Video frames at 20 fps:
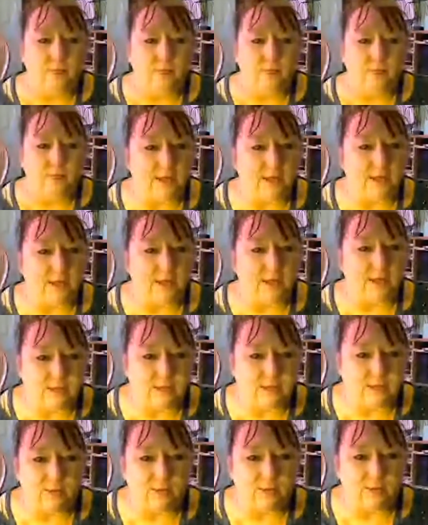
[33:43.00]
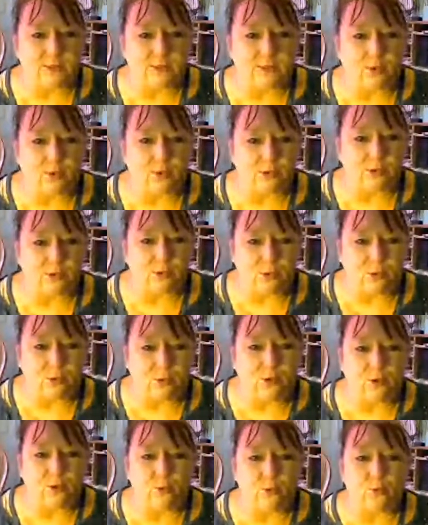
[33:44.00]
What Etsy meant was short,
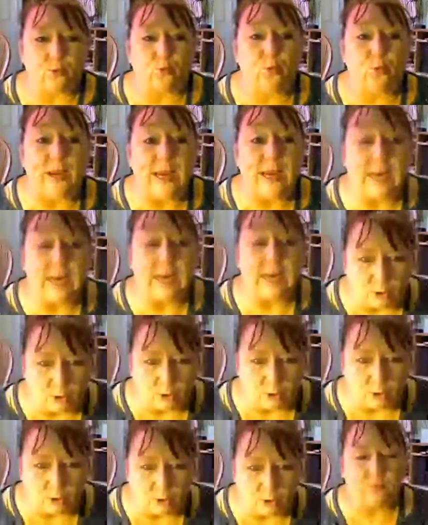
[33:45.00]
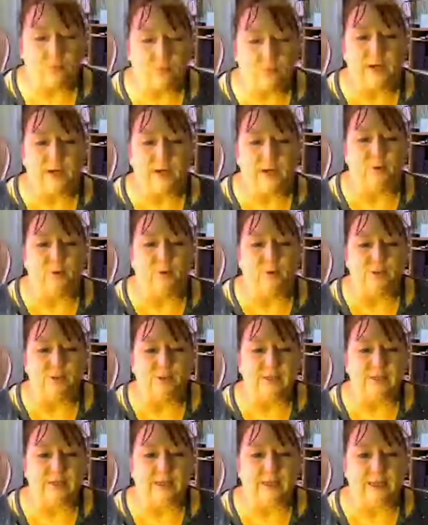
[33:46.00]
readable. Readable is
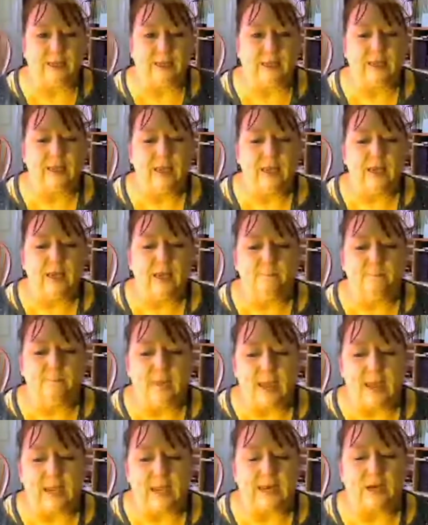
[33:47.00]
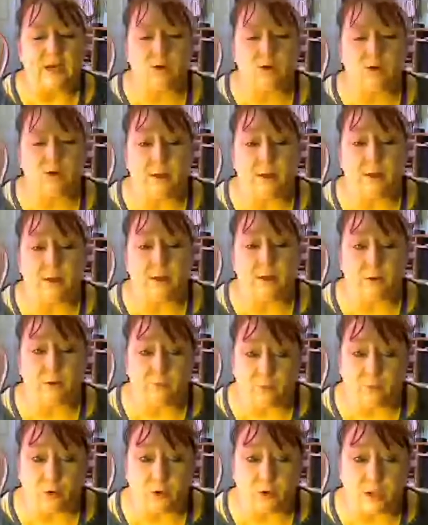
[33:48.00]
the key, making it read better
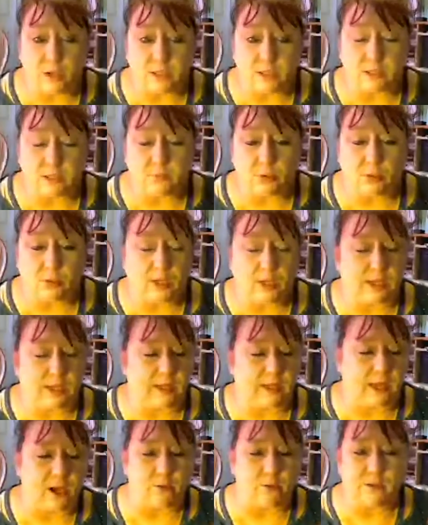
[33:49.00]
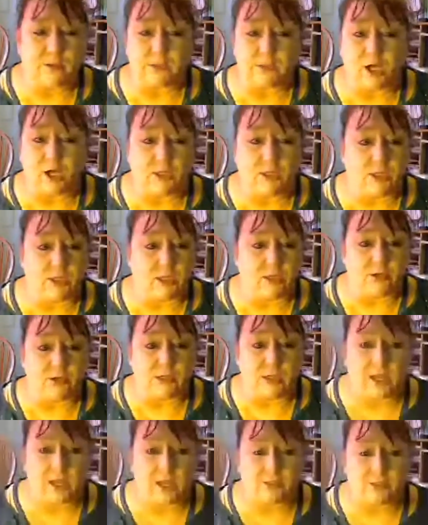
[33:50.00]
for a customer. Like I always thought the other
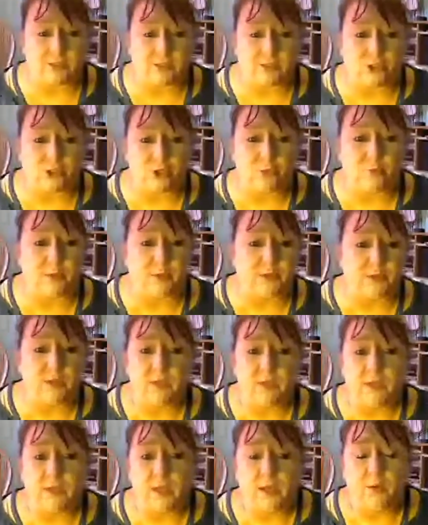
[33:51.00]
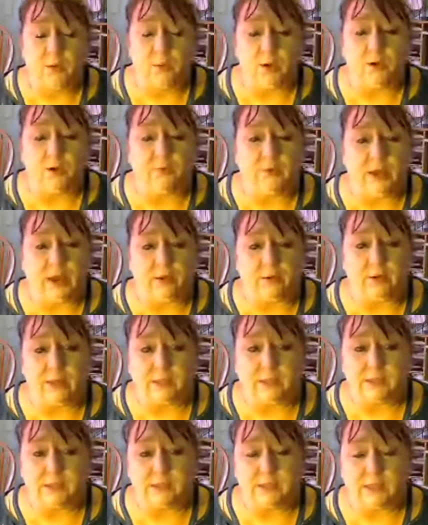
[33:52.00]
titles look stupid. Well, now
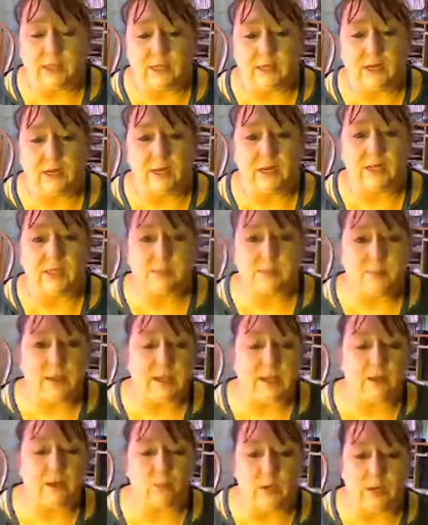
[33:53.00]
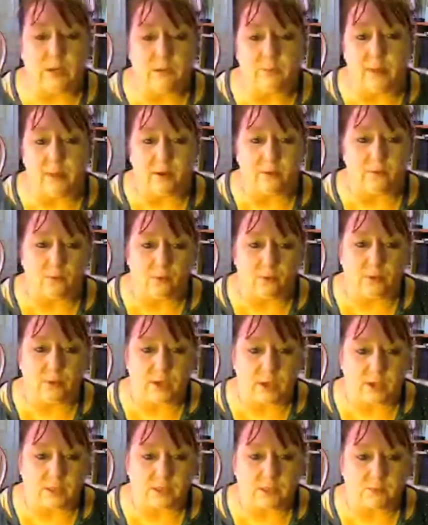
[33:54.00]
Etsy's saying, let's make it read better for the
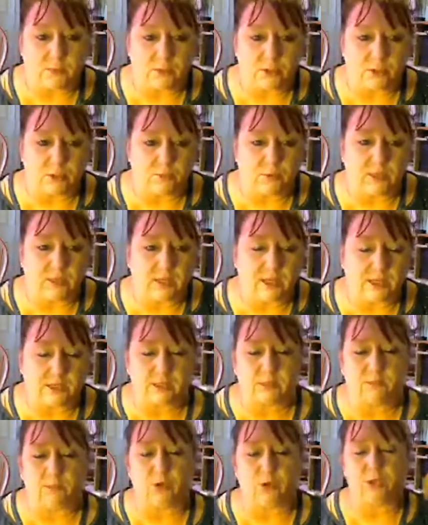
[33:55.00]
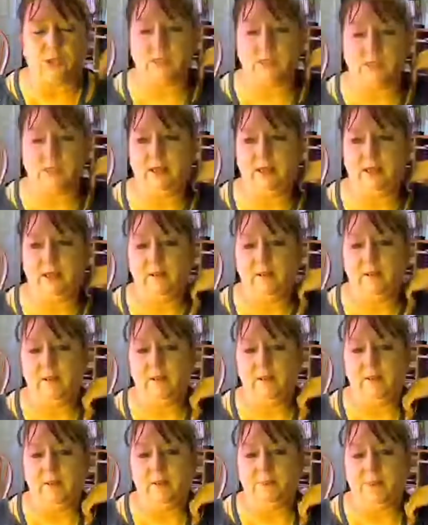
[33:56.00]
customer, so when the customer looks at it,
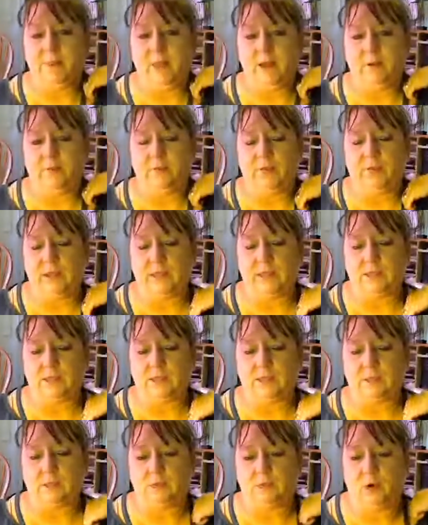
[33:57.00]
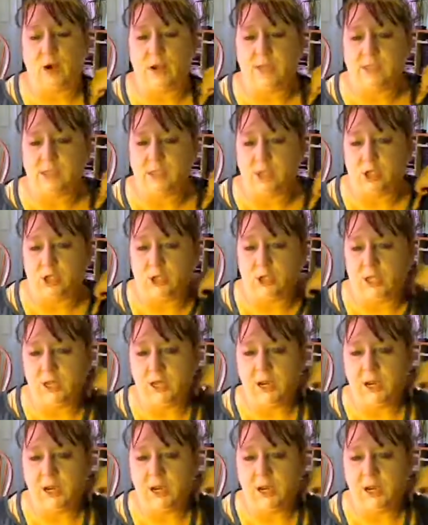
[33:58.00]
they don't think it's crazy looking.